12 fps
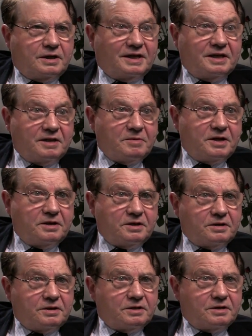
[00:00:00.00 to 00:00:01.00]
gay
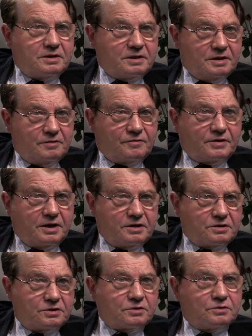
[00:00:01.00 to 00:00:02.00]
men,
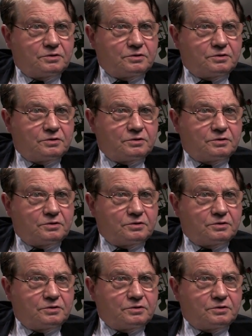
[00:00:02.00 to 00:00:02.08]
infants,